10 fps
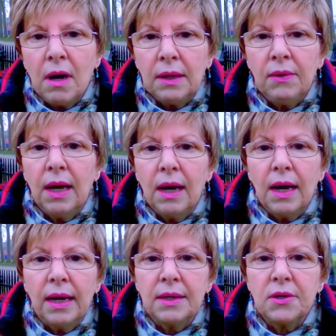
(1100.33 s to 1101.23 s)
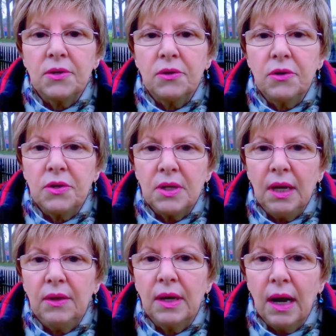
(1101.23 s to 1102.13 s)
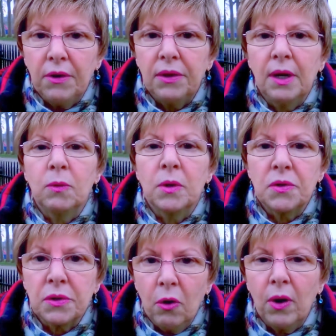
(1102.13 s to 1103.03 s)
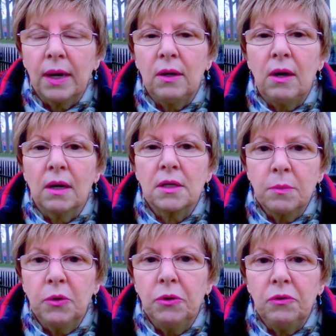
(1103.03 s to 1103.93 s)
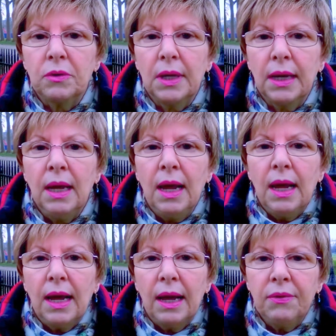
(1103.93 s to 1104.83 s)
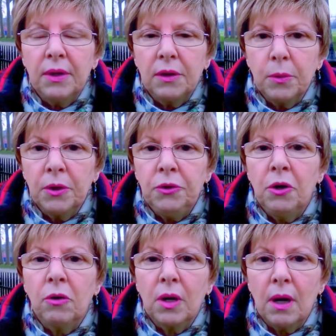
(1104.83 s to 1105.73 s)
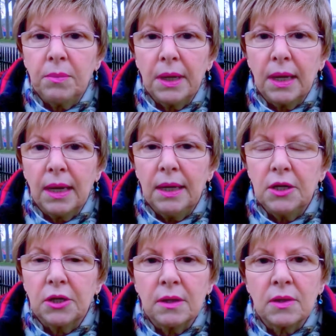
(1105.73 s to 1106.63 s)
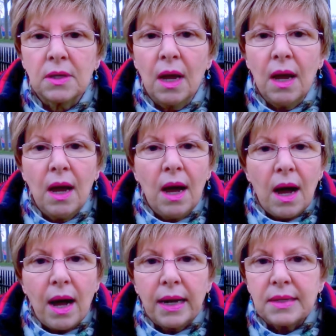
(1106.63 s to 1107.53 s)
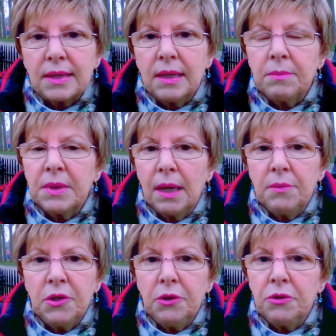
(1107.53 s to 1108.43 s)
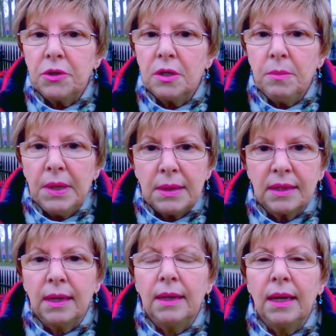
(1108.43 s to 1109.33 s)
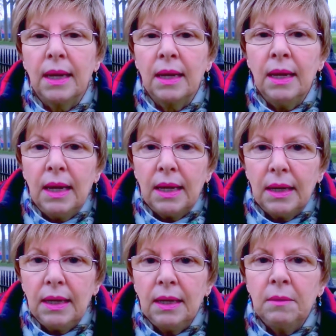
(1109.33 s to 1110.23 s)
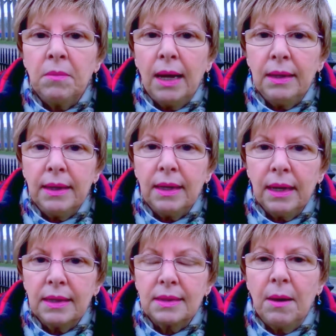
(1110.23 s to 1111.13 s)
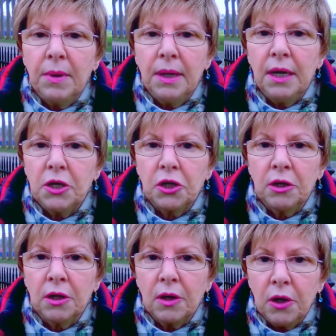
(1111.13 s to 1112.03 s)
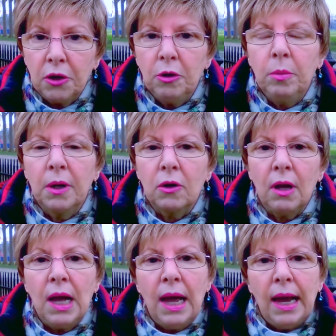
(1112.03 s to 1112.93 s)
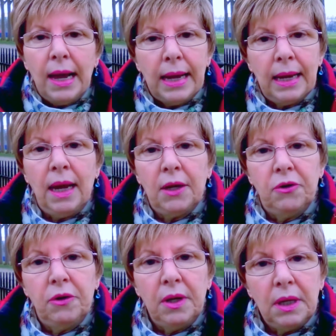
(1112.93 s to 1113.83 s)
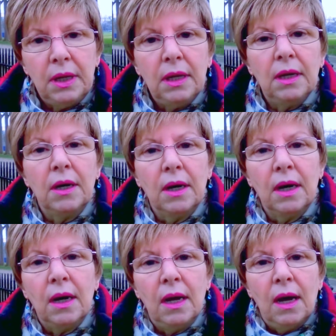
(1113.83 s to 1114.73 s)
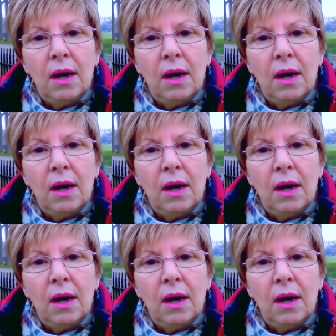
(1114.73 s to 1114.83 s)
on the eyes to see that everything was going along smoothly and that there were no complications, I sometimes used to be sitting in my little examination cubicle, and I could hear